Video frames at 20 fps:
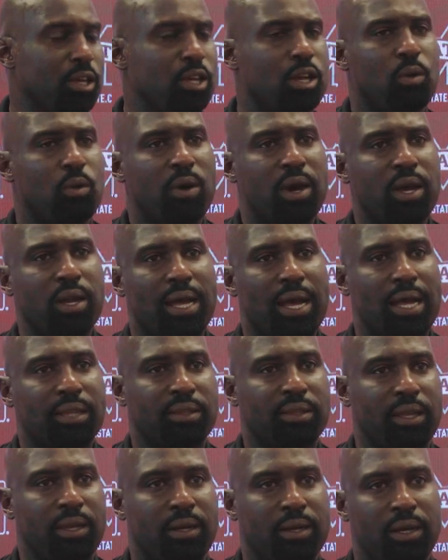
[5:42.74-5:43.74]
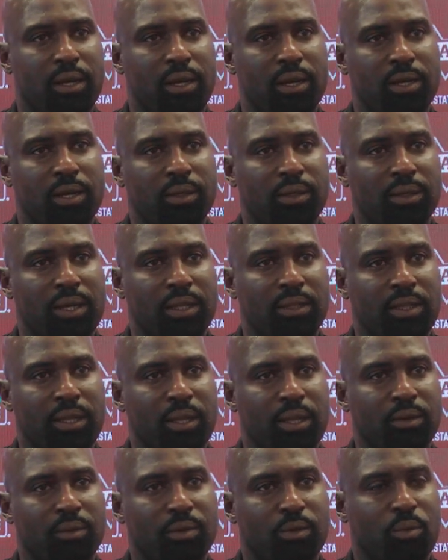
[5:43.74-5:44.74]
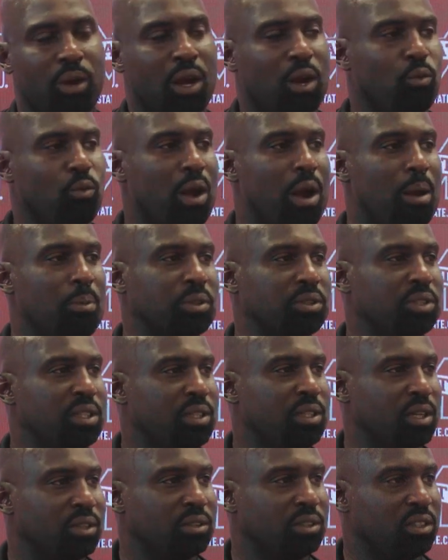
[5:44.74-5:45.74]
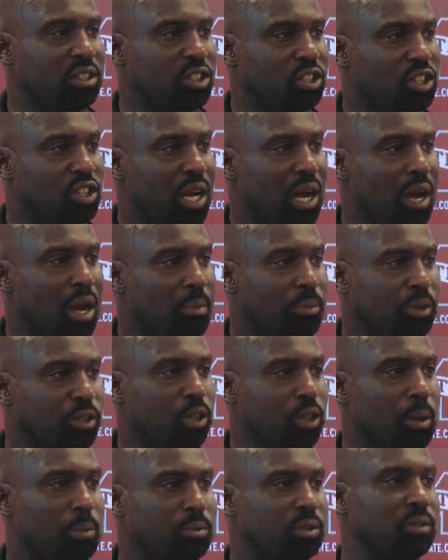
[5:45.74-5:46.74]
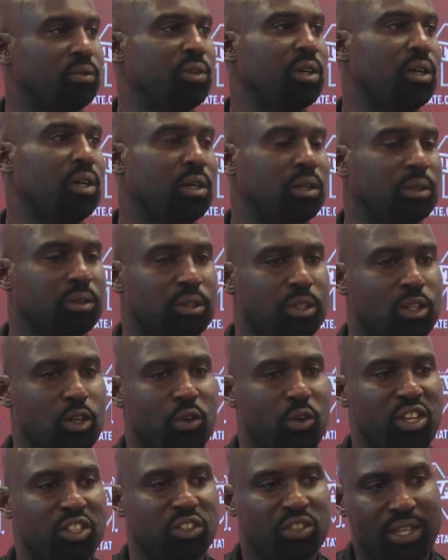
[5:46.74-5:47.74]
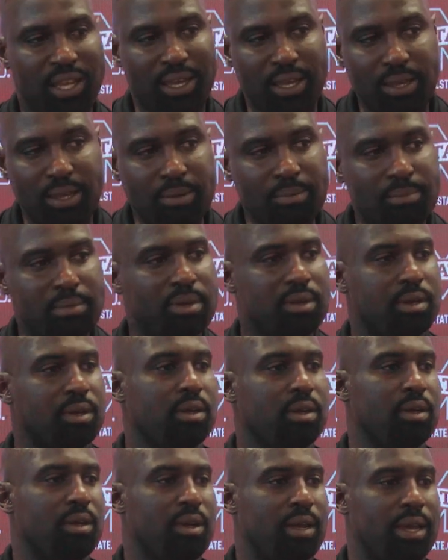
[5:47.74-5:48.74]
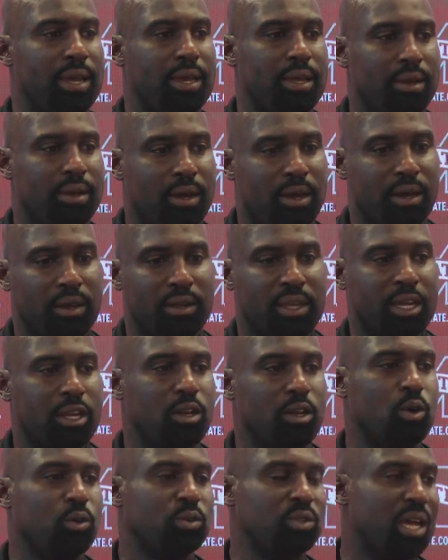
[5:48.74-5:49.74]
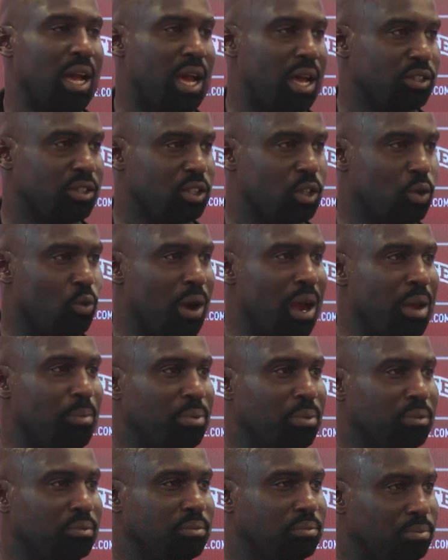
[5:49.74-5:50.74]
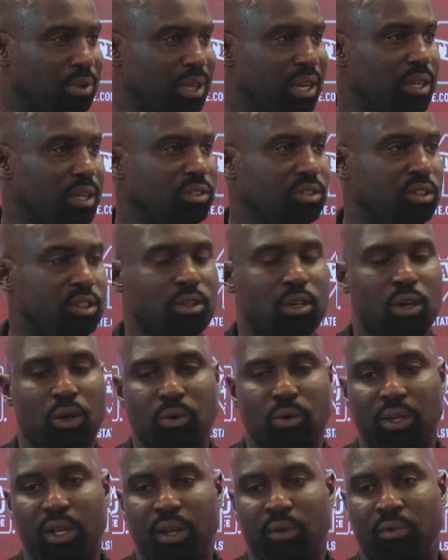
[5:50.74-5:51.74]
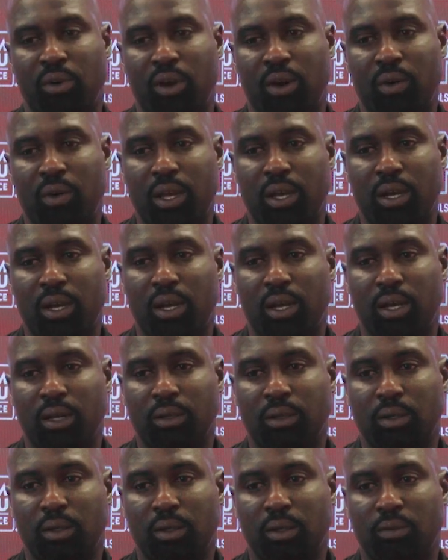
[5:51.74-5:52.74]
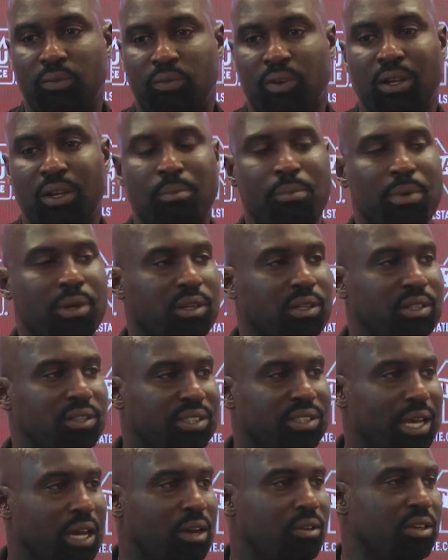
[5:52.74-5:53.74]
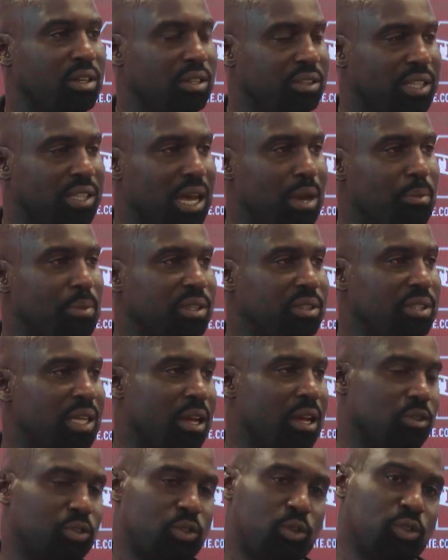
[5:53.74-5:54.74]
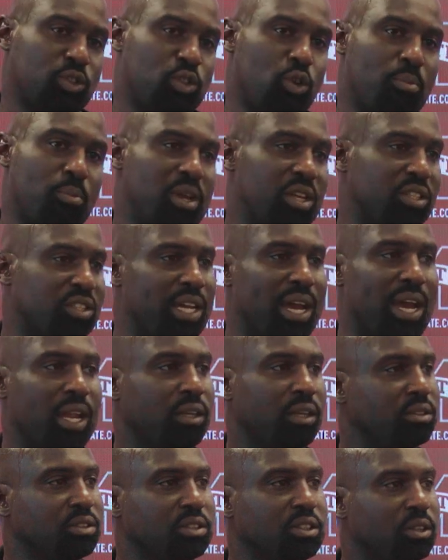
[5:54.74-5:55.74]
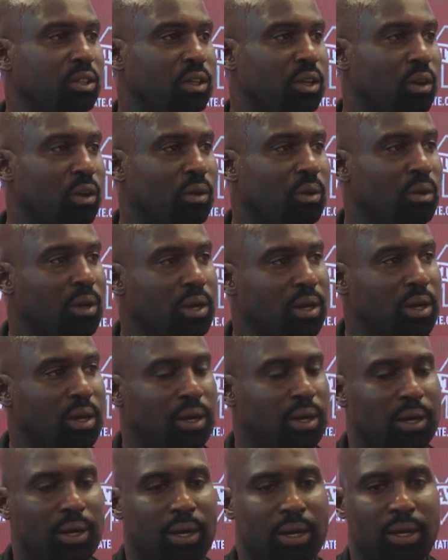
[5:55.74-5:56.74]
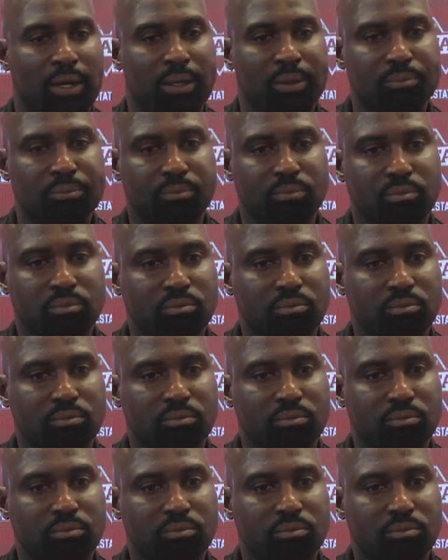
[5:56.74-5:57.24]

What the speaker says: You know what? I think Ron Roberts, he does a good job in terms of, you know, his scheme and getting those guys in the right place. You know, they're very fundamentally sound and assignment sound, so it's going to be a challenge, you know.